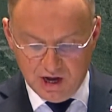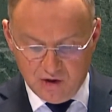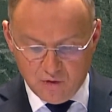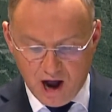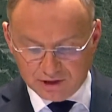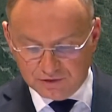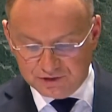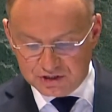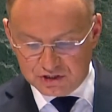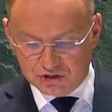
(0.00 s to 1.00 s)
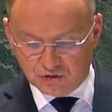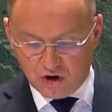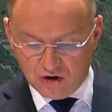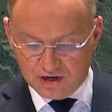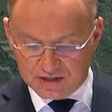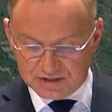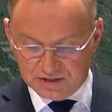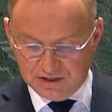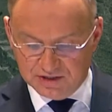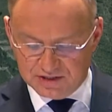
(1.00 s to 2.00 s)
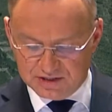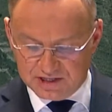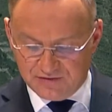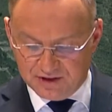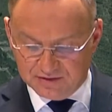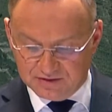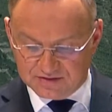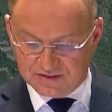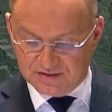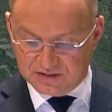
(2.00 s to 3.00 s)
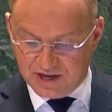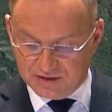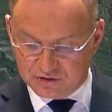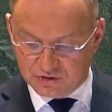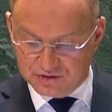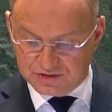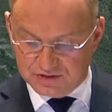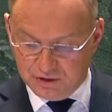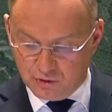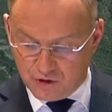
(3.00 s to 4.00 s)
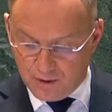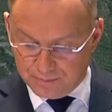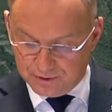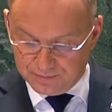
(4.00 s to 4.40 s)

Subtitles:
one of the strongest in the 17th century's Europe,